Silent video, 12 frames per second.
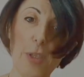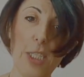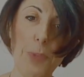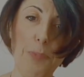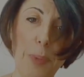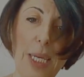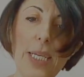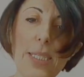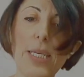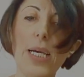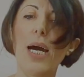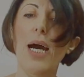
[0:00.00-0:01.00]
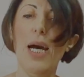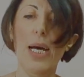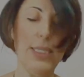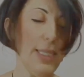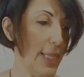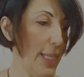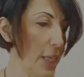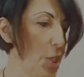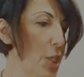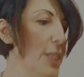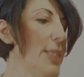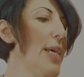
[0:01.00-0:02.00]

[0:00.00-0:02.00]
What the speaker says: speed on the Legend,